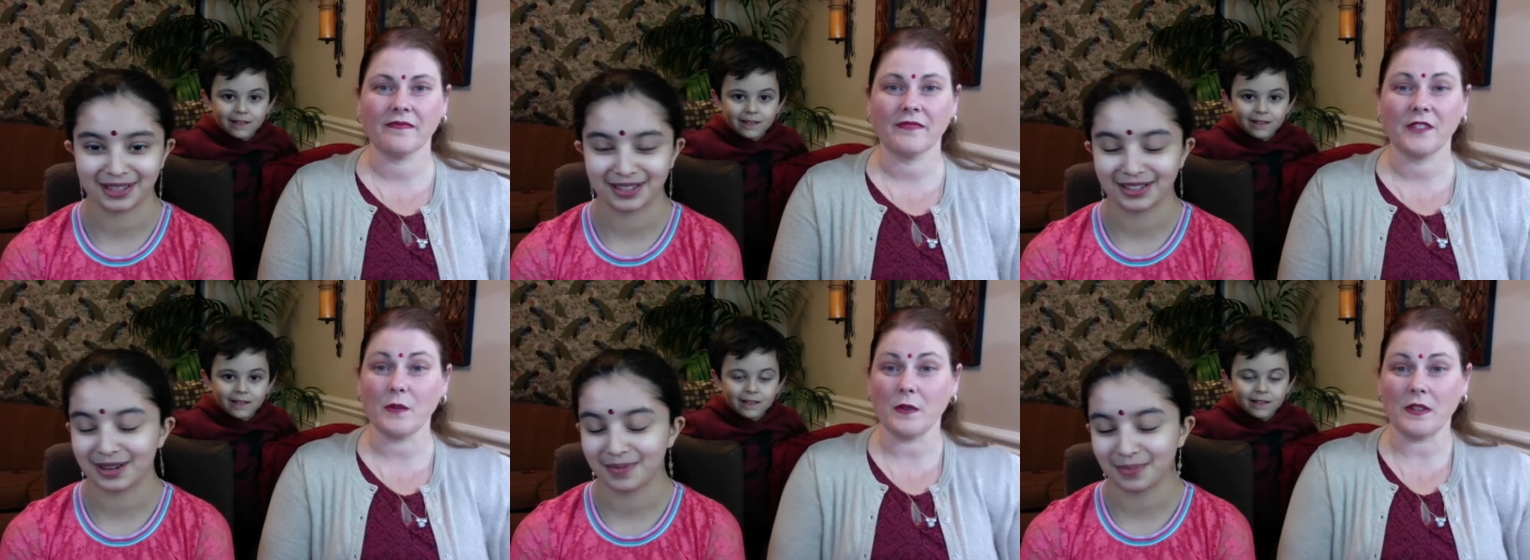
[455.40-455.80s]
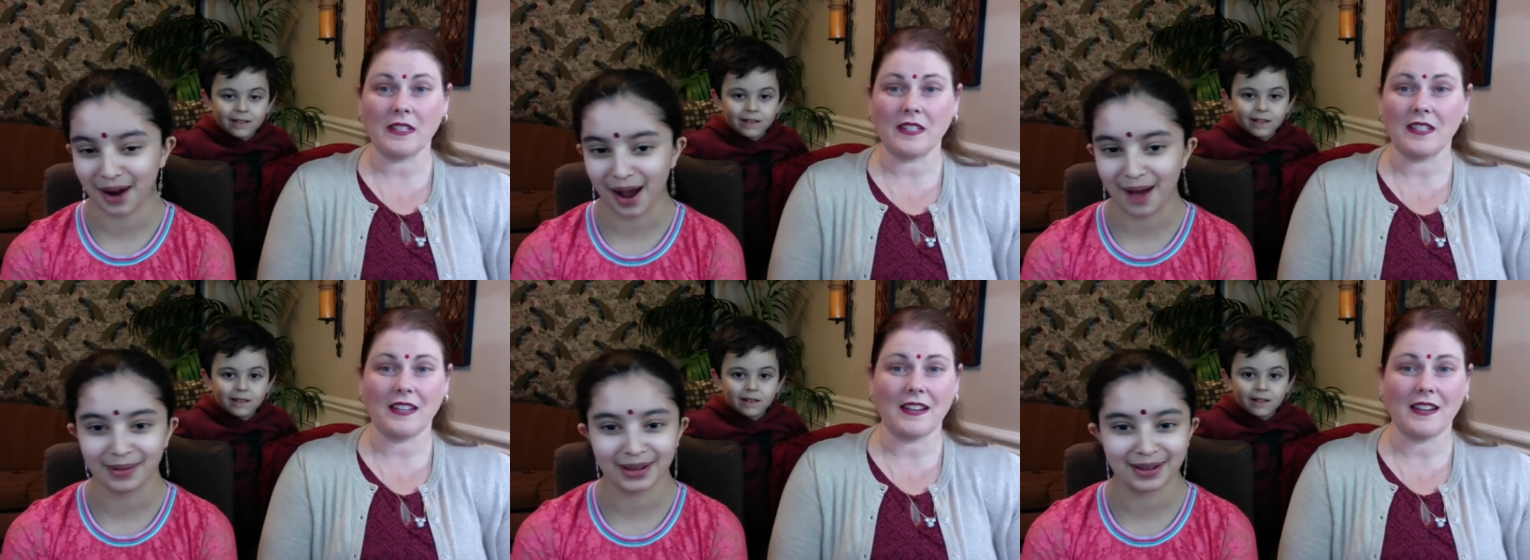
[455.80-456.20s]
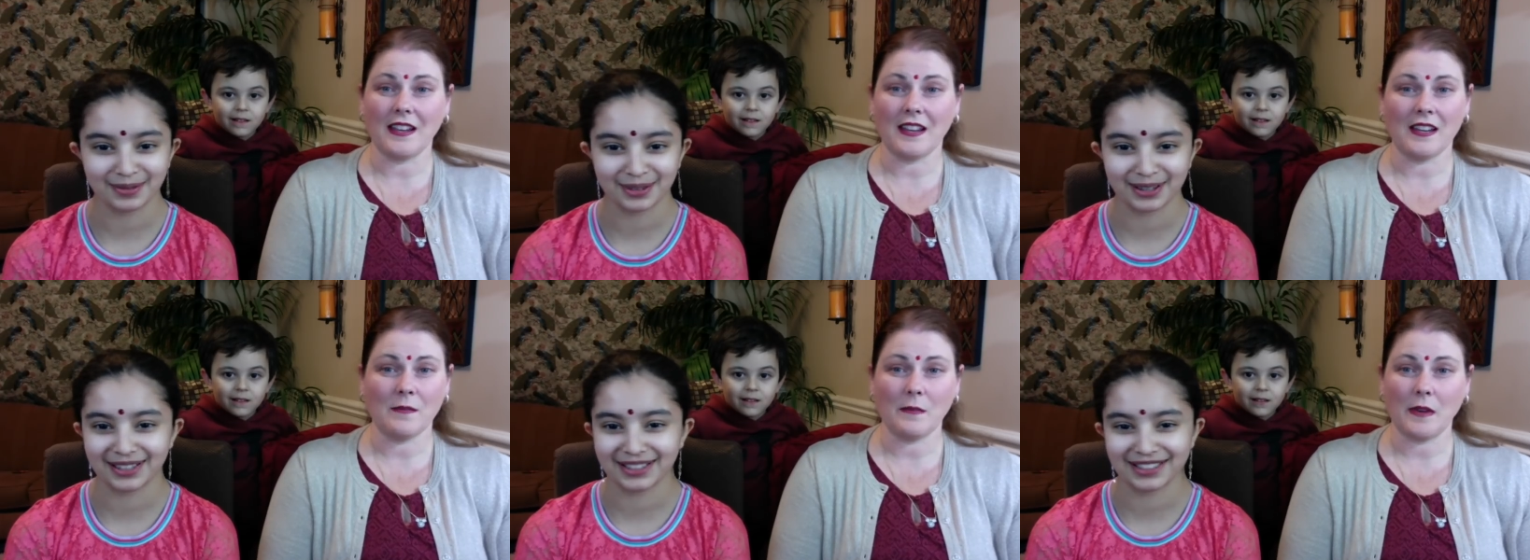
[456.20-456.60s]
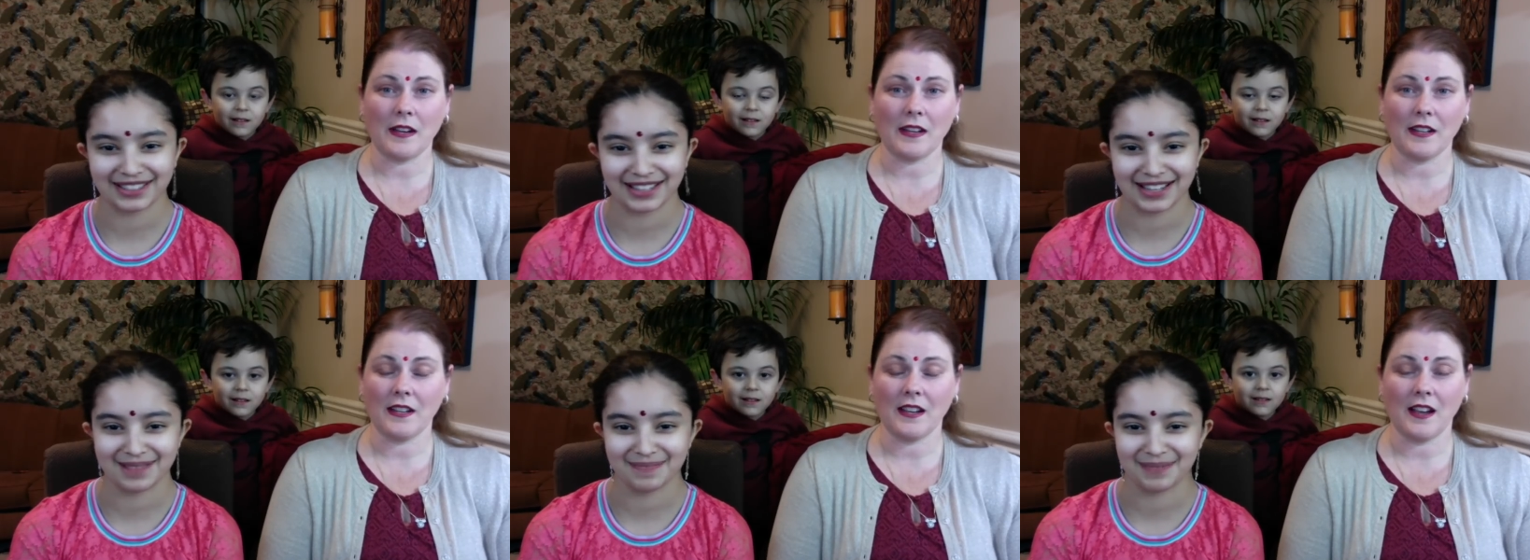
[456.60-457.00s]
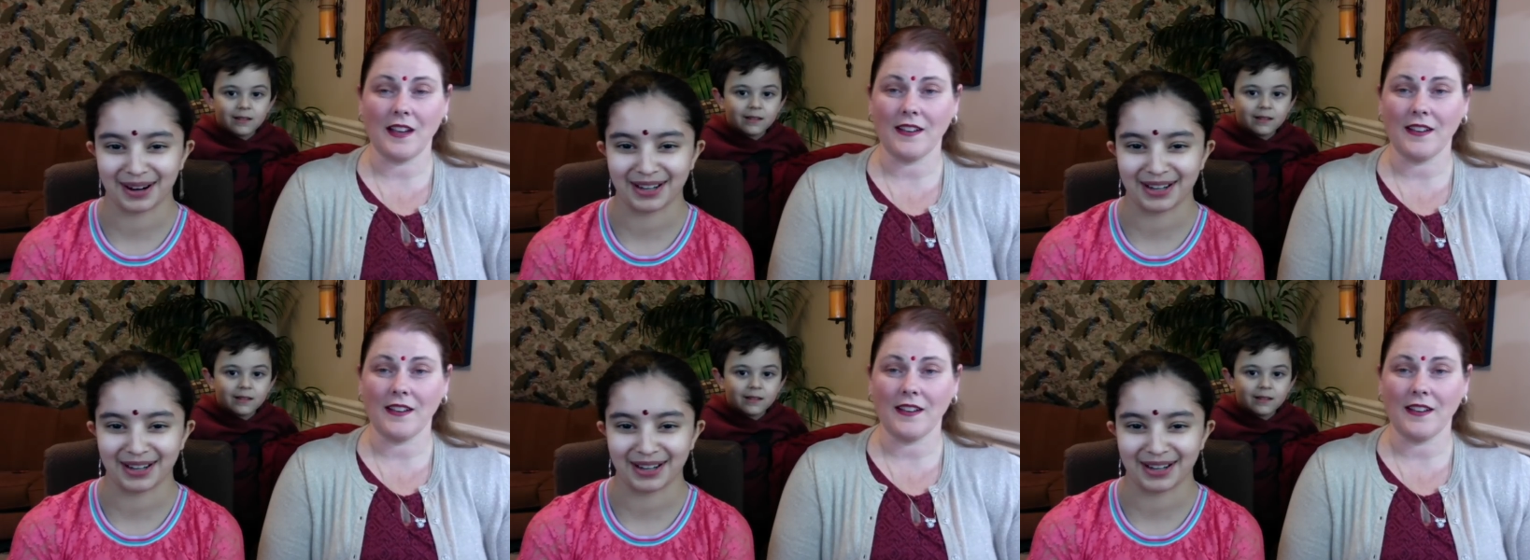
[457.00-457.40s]
Speaker 1: you, wouldn't probably see anybody wouldn't see the
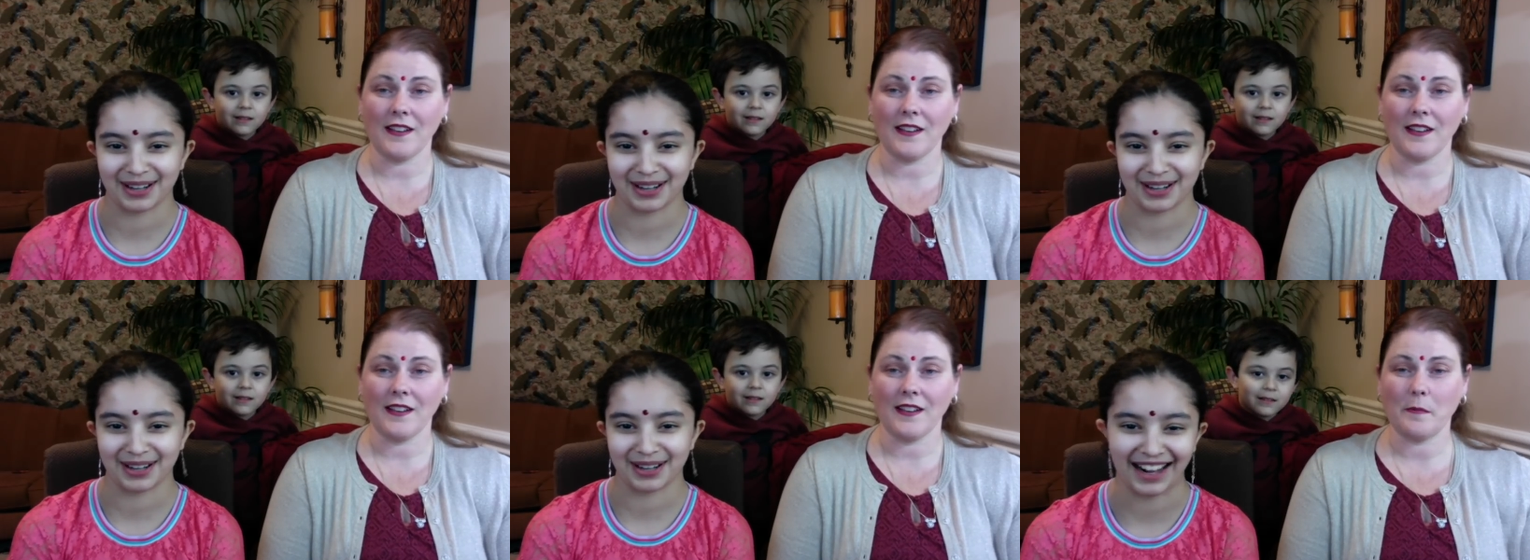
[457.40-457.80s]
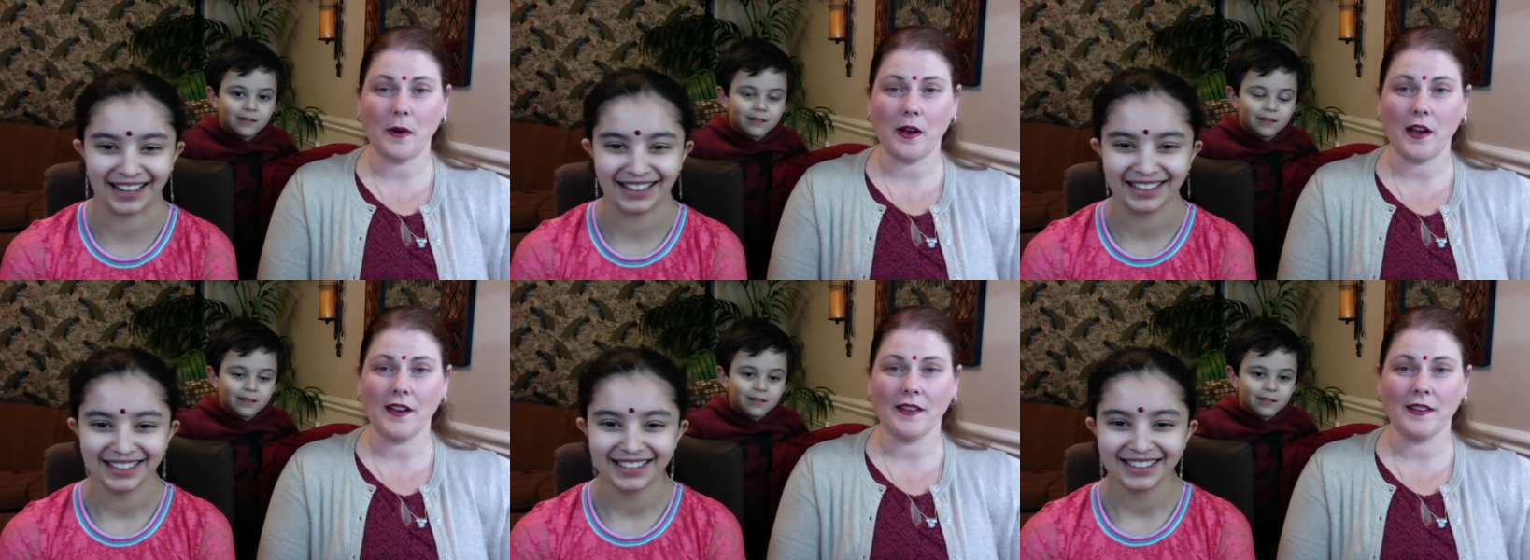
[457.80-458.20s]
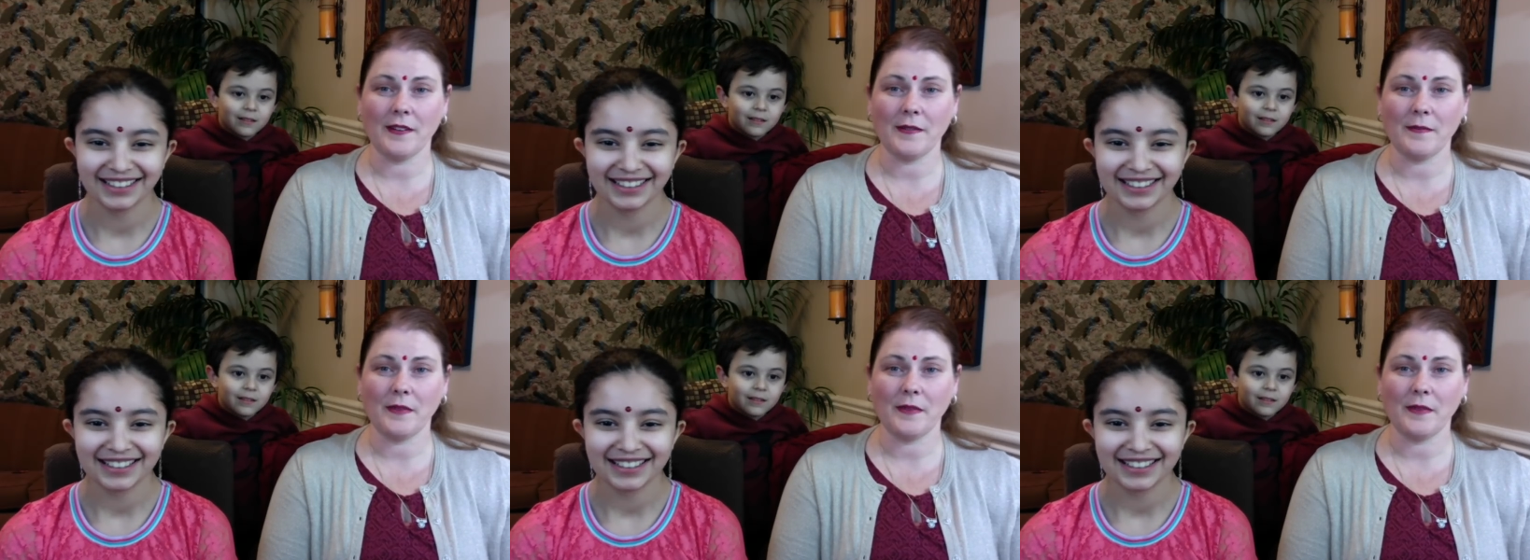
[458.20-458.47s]
person, yeah. the bottom.